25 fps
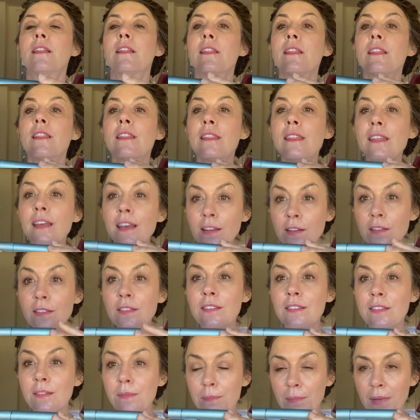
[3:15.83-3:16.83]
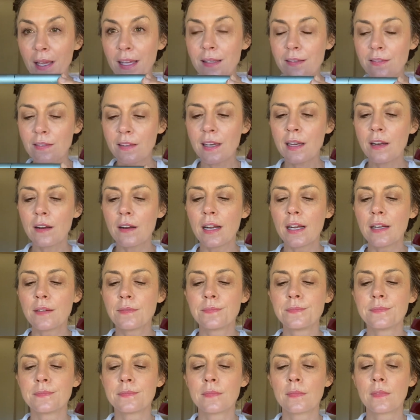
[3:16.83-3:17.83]
this mascara
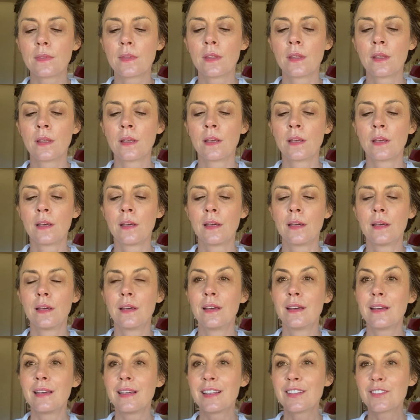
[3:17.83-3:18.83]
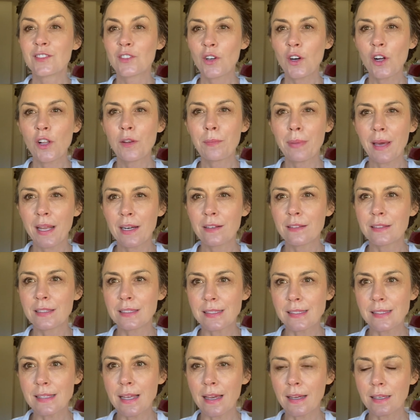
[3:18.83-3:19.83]
is called Better Than
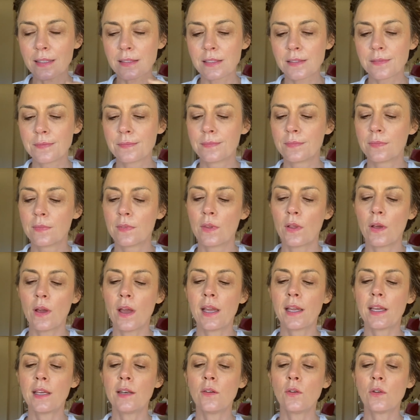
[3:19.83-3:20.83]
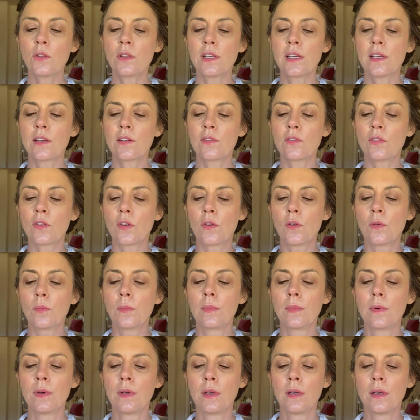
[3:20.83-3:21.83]
Sex. I can only
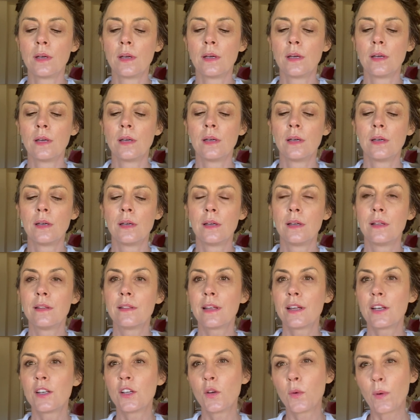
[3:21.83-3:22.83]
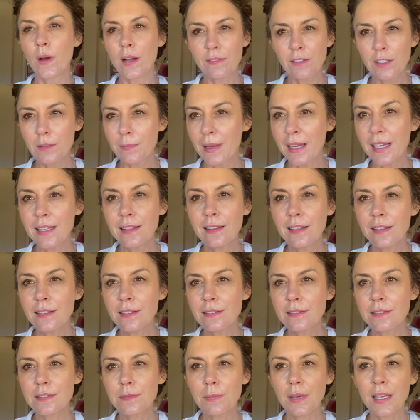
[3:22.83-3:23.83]
assume that whoever made
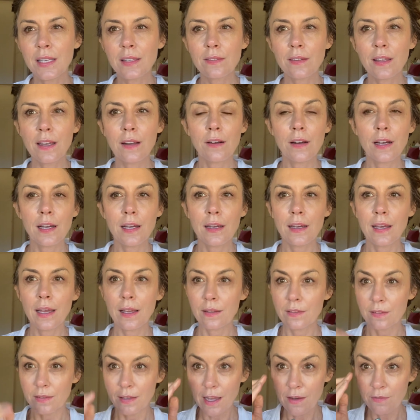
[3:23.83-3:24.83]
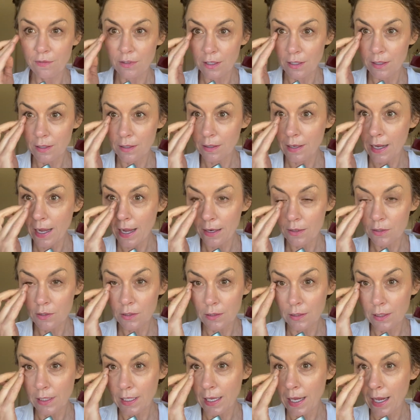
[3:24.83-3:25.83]
this mascara has never
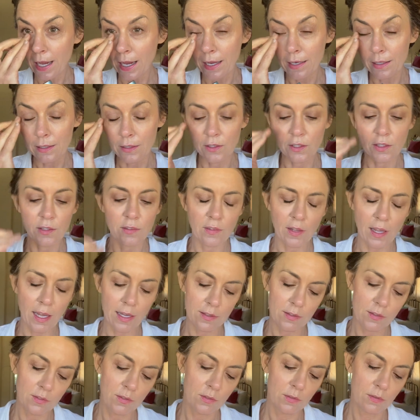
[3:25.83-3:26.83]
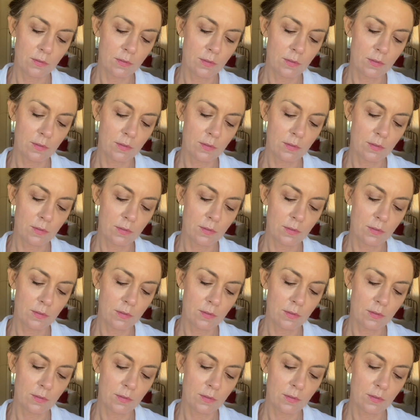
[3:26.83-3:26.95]
actually had good sex.